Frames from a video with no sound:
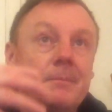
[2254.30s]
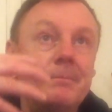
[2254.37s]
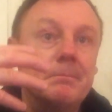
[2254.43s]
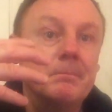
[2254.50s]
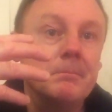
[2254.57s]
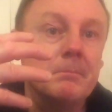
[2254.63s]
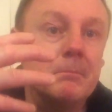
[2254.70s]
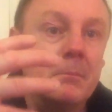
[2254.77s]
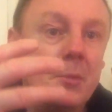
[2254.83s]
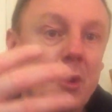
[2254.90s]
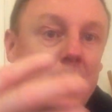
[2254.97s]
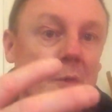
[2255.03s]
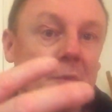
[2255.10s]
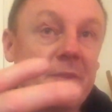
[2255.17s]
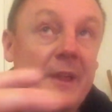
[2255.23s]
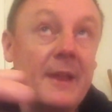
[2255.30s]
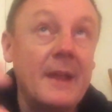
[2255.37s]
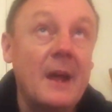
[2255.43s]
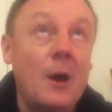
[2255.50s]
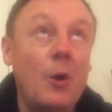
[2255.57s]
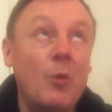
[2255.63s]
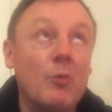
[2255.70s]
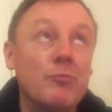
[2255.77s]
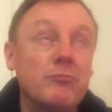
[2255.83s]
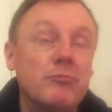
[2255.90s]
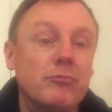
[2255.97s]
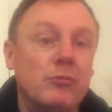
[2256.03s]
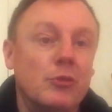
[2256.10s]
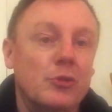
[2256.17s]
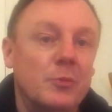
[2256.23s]
moved, the whole
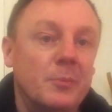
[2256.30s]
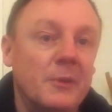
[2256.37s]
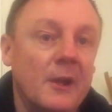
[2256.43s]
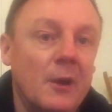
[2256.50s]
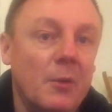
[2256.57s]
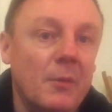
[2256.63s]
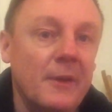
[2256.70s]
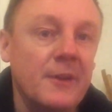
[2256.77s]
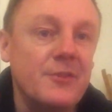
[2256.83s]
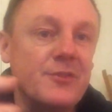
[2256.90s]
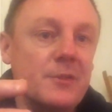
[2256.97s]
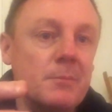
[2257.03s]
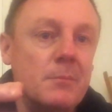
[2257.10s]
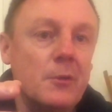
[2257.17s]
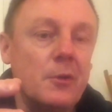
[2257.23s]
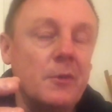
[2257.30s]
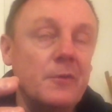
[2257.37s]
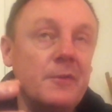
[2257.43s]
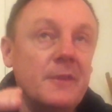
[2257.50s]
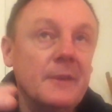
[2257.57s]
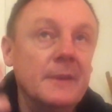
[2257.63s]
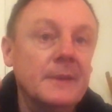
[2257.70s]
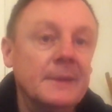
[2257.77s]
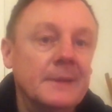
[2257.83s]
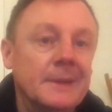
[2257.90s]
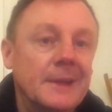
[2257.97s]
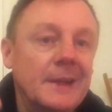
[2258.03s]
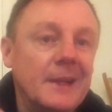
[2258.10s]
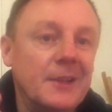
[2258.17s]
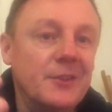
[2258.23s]
room, the whole energy moved
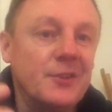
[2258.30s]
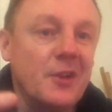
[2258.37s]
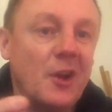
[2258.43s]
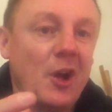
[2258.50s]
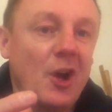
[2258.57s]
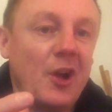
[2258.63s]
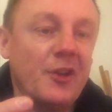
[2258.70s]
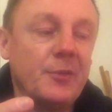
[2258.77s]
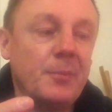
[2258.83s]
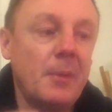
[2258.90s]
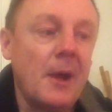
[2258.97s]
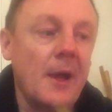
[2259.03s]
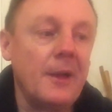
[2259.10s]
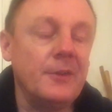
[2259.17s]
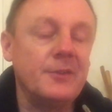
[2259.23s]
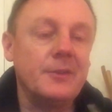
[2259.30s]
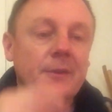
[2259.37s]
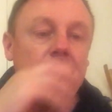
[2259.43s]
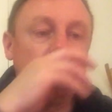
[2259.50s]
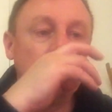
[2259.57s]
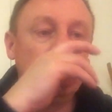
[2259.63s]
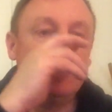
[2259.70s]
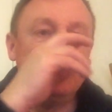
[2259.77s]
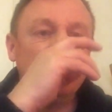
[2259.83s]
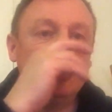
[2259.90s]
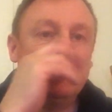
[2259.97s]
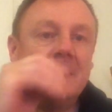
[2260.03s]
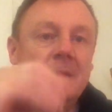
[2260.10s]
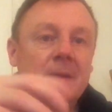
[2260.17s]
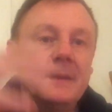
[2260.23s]
into her space, and
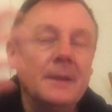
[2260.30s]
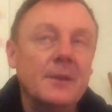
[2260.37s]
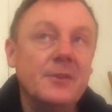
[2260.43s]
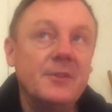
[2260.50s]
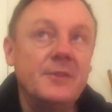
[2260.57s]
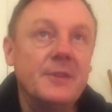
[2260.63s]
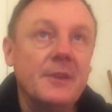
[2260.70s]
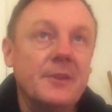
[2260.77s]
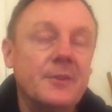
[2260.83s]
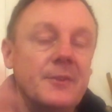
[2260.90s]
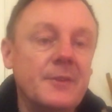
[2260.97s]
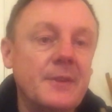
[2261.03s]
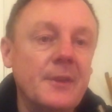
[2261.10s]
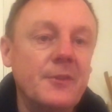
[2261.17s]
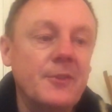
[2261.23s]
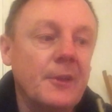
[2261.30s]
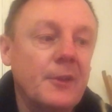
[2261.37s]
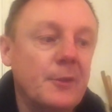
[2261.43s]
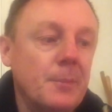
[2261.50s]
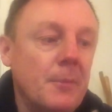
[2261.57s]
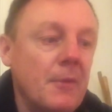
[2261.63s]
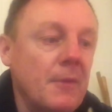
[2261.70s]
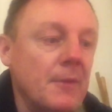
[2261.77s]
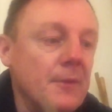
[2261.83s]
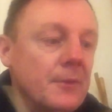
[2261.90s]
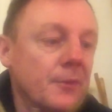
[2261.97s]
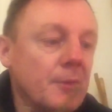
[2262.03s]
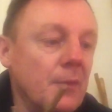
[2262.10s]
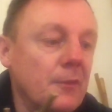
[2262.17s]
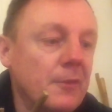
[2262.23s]
this
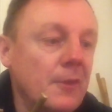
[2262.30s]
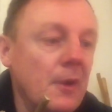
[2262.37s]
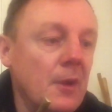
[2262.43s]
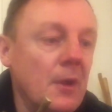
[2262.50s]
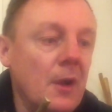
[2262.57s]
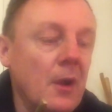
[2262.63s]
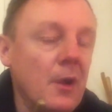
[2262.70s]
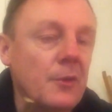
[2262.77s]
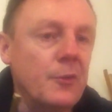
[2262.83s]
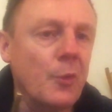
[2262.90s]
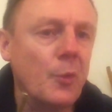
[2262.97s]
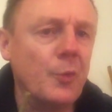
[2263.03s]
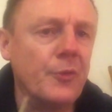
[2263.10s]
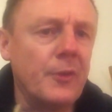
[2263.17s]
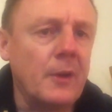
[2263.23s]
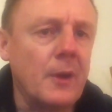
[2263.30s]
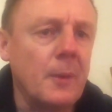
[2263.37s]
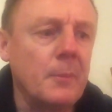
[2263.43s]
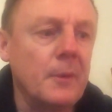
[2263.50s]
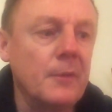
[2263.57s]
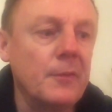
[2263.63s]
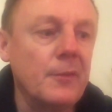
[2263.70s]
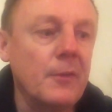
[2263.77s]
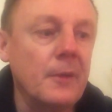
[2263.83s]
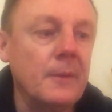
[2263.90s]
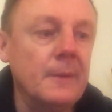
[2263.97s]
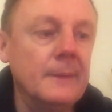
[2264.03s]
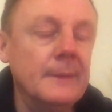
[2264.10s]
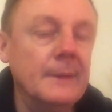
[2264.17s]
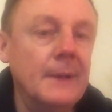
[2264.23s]
experience of her daughter coming through.
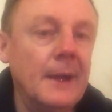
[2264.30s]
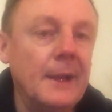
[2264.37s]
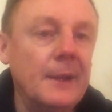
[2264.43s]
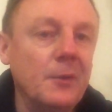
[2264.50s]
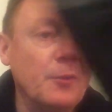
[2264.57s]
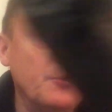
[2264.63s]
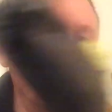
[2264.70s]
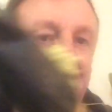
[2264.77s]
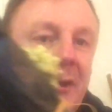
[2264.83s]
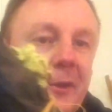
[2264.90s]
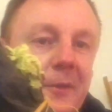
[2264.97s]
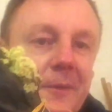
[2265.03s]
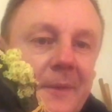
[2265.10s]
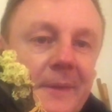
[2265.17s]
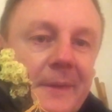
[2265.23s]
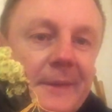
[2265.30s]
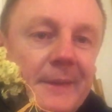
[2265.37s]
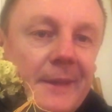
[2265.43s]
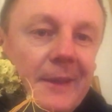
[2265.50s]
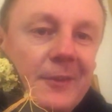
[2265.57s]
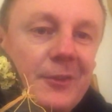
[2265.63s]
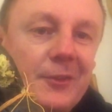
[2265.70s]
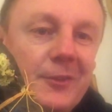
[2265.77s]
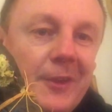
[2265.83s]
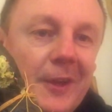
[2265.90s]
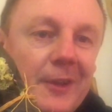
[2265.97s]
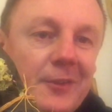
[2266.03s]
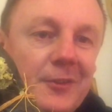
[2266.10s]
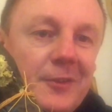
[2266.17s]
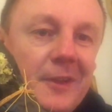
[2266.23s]
And also there's a
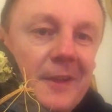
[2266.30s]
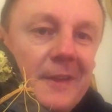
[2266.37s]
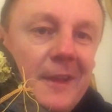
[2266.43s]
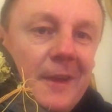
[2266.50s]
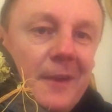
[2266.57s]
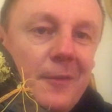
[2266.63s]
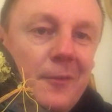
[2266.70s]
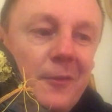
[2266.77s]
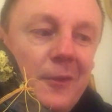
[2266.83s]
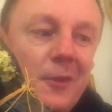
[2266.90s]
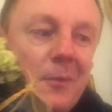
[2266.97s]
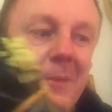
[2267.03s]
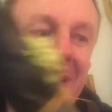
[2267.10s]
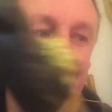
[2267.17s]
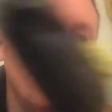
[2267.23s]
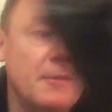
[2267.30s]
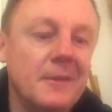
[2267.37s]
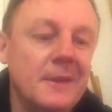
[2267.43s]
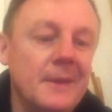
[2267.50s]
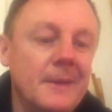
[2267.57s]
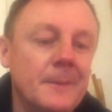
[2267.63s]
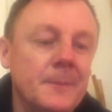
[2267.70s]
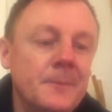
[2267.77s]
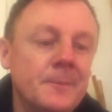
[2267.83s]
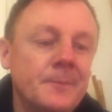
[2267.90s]
sage stick there for you, Mary.